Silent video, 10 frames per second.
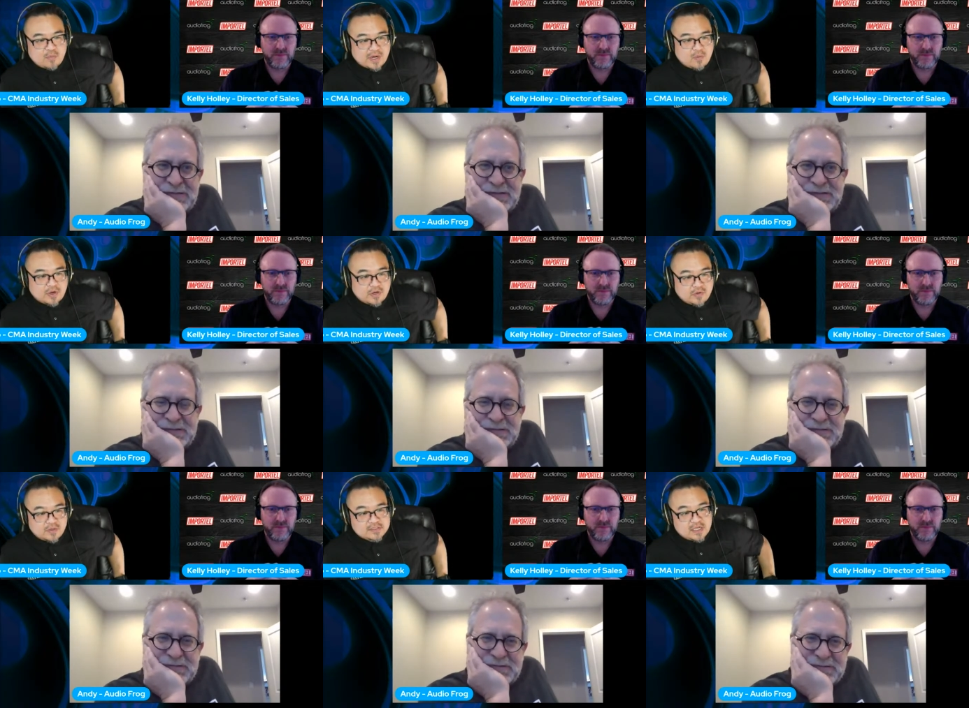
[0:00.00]
Speaker 1: what I want to know
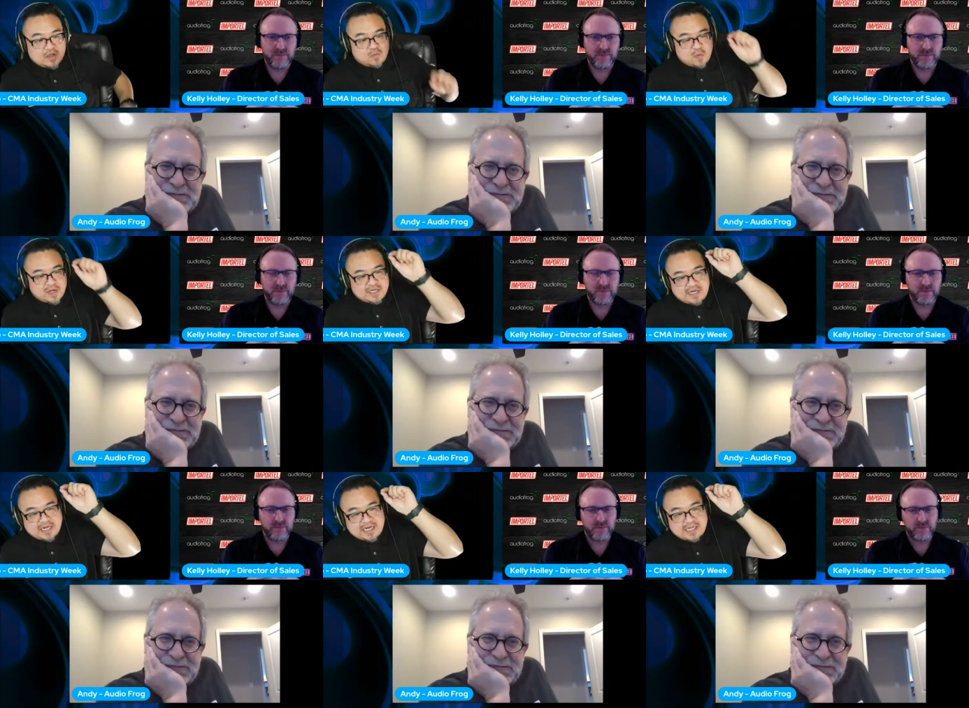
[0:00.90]
is when did
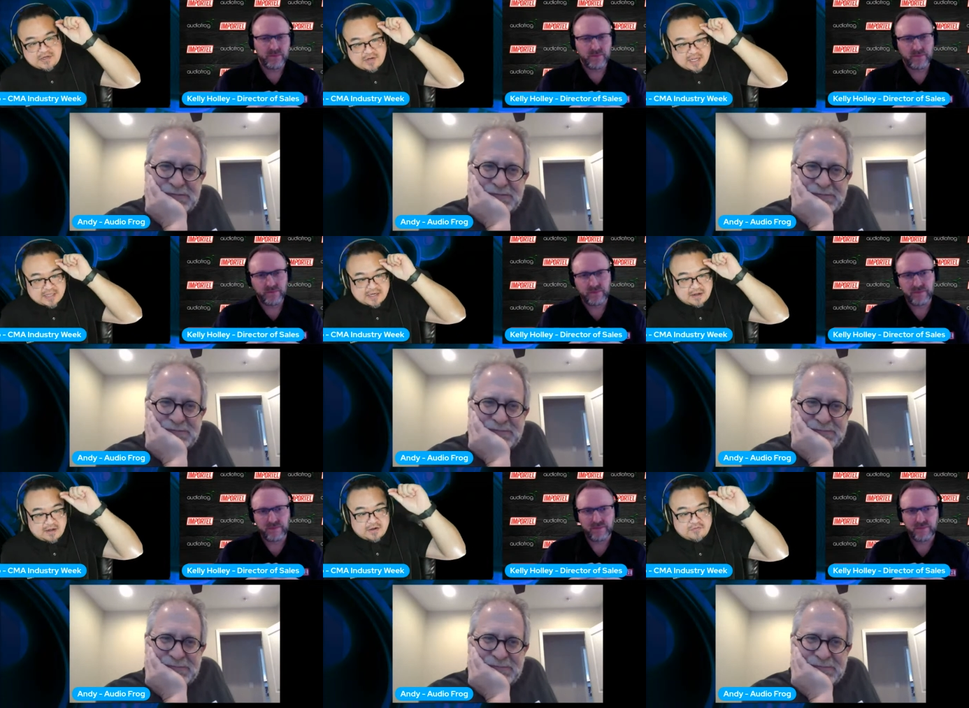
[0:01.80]
it click in your head that
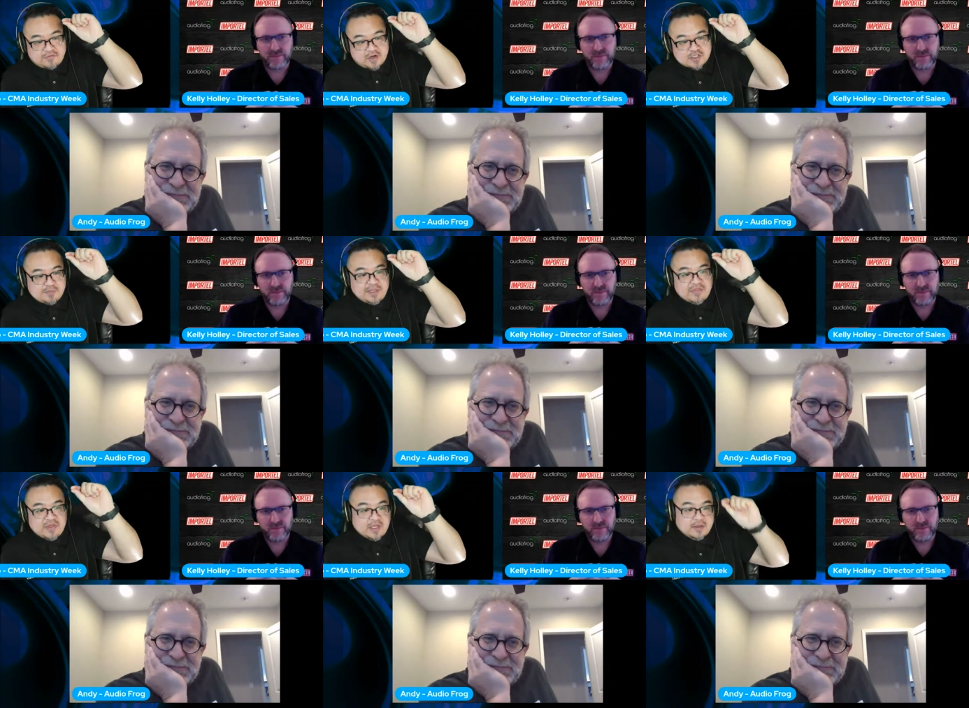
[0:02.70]
Audio Frog should be a
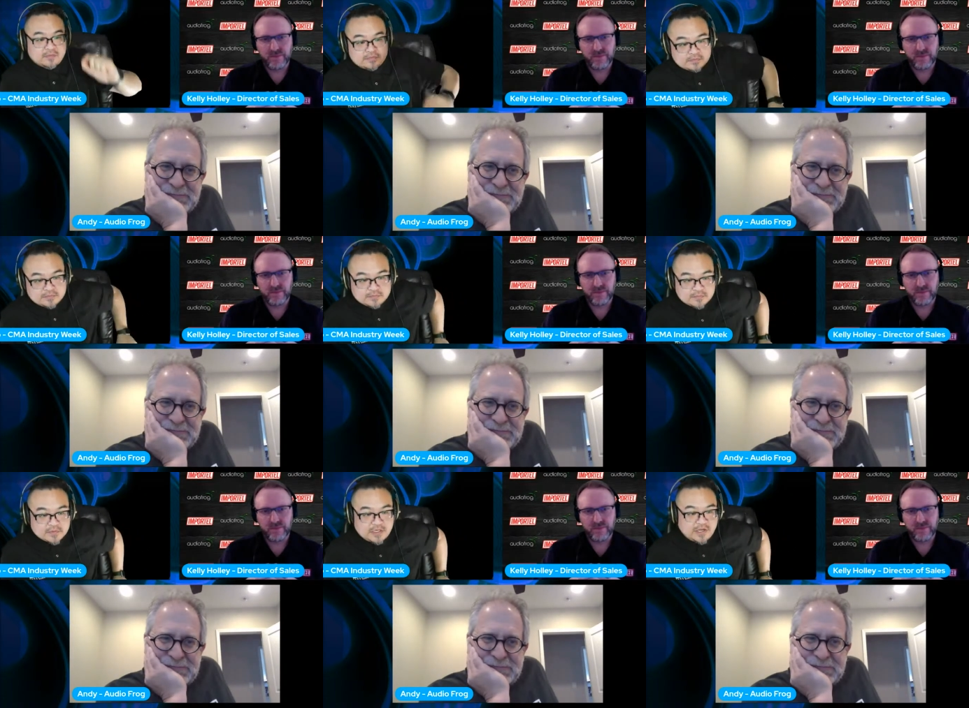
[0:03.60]
thing,
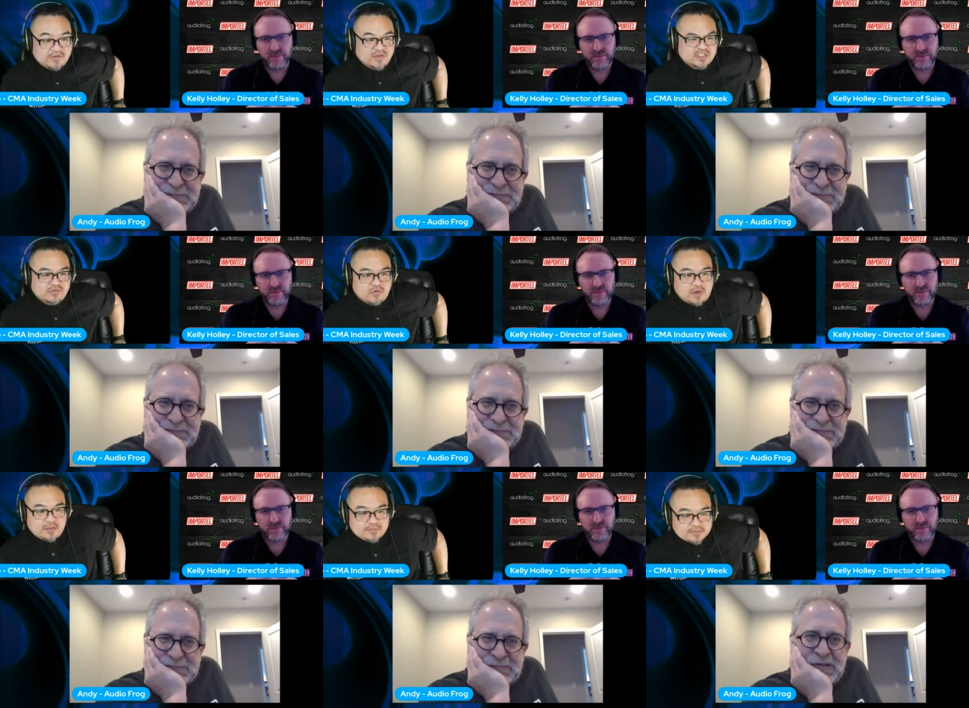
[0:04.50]
and you had a vision for it?
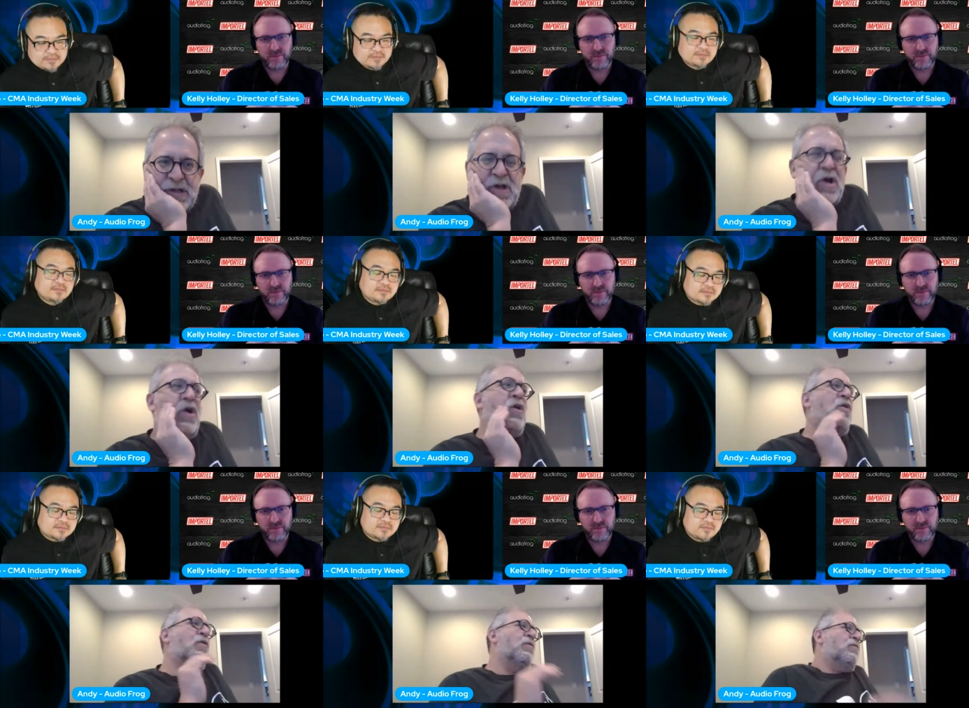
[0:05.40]

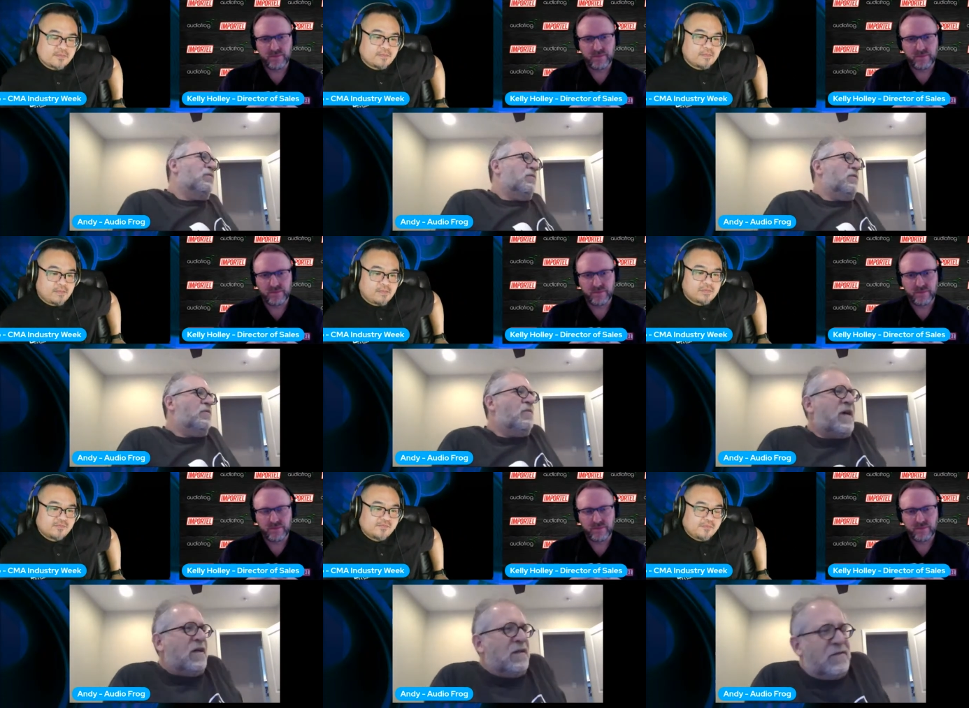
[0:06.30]
Speaker 2: Oh
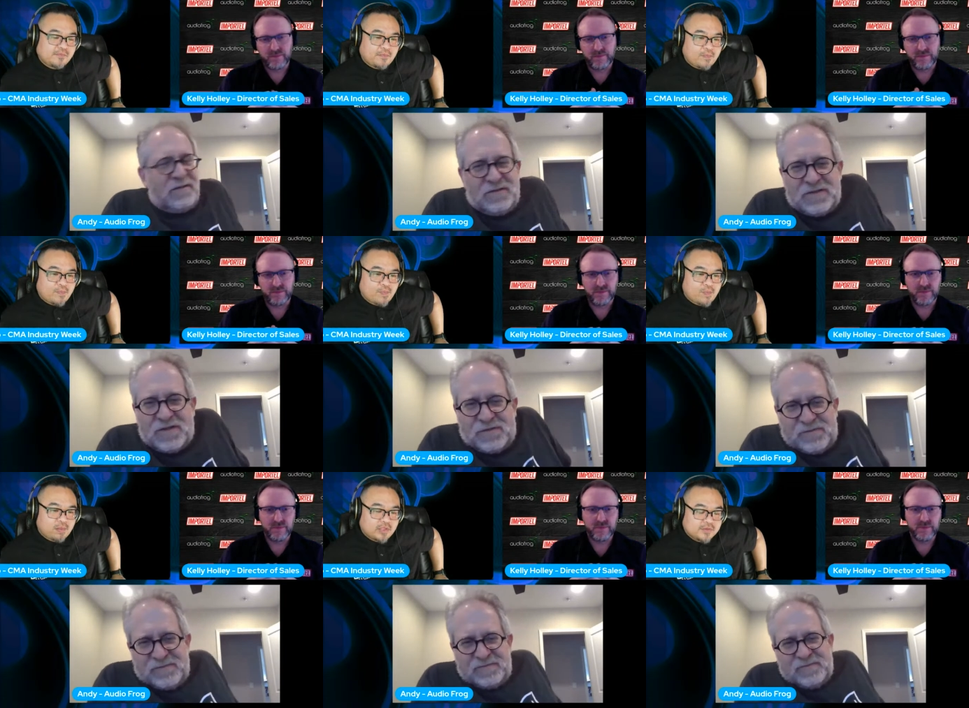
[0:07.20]
well,
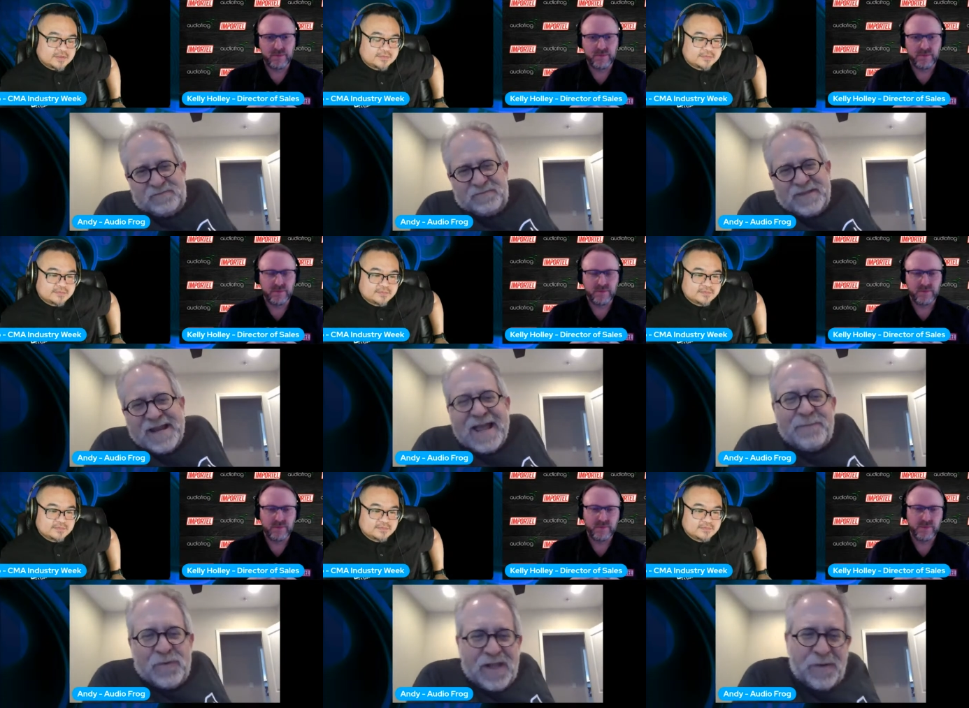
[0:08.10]
so that
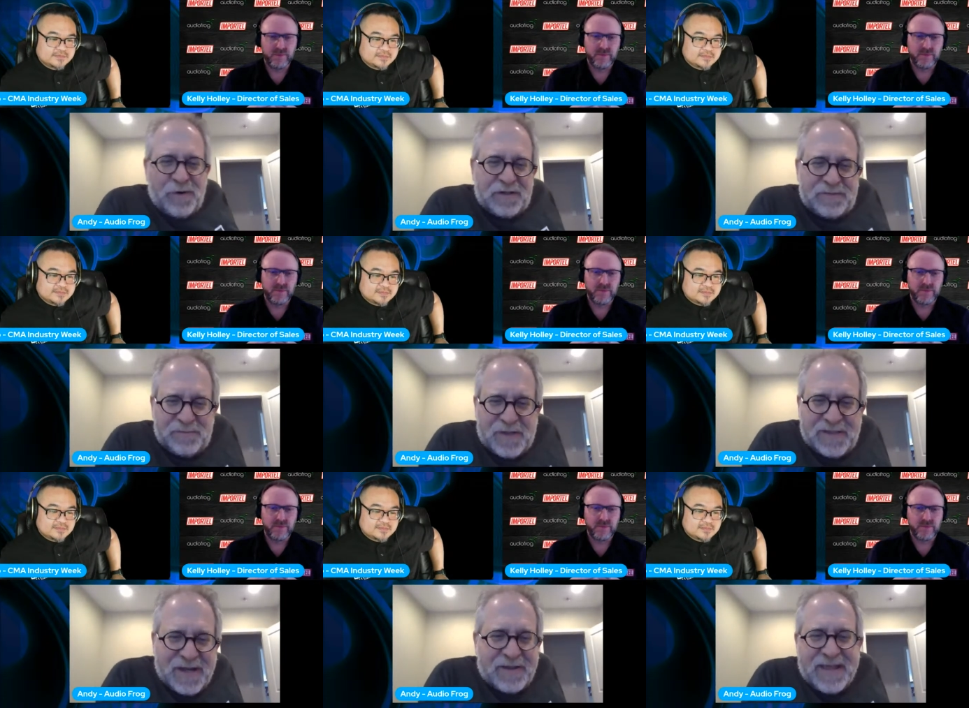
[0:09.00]
happened while I worked,
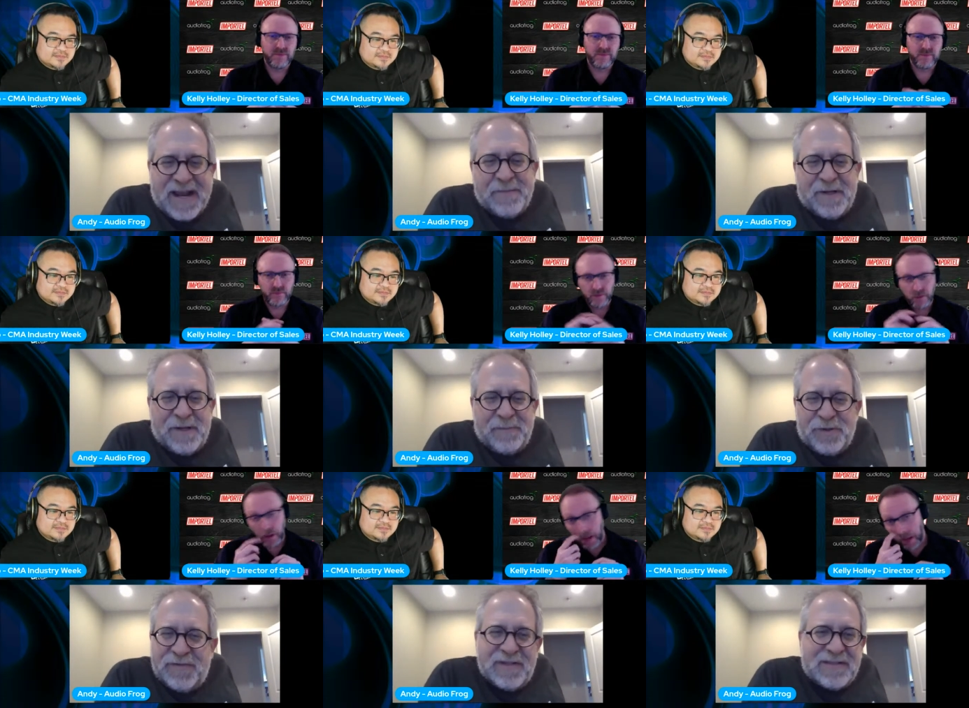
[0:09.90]
but that that happened in a
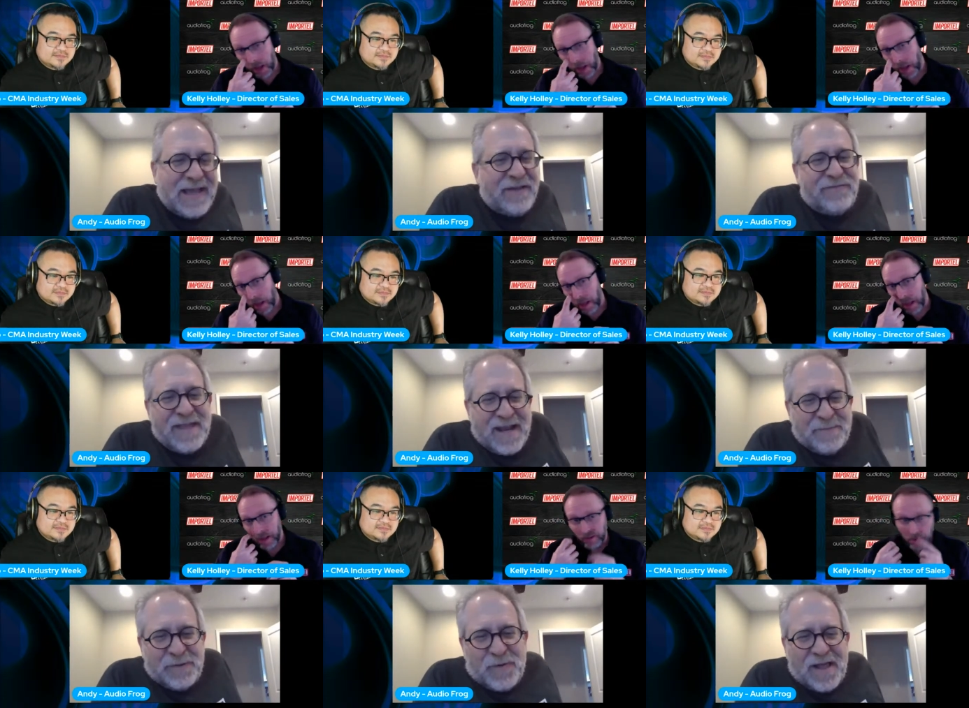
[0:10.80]
previous life. That
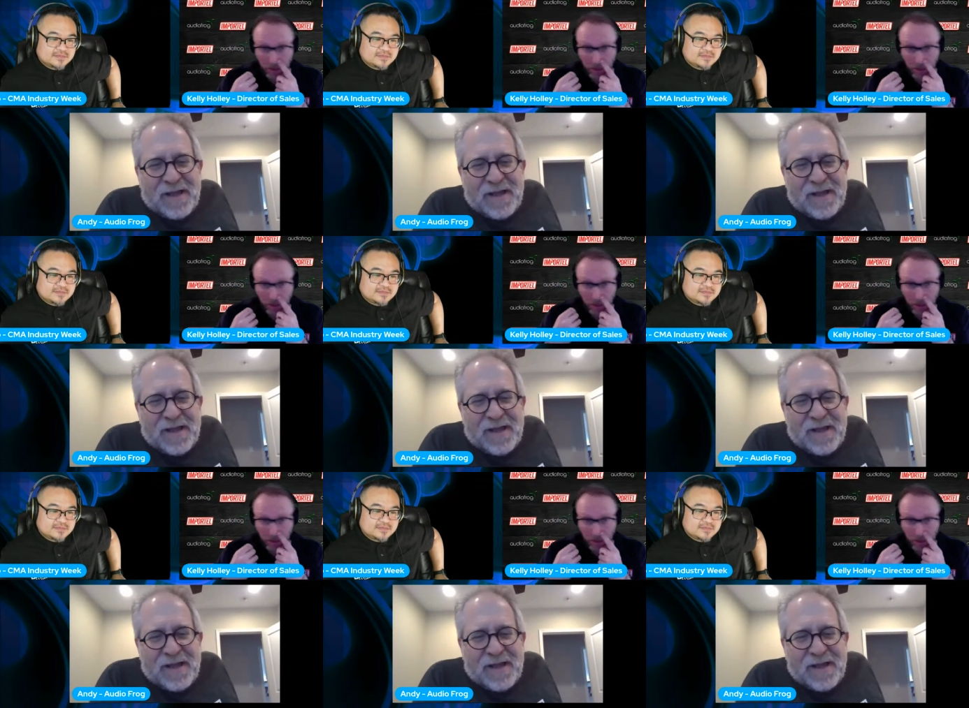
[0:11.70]
happened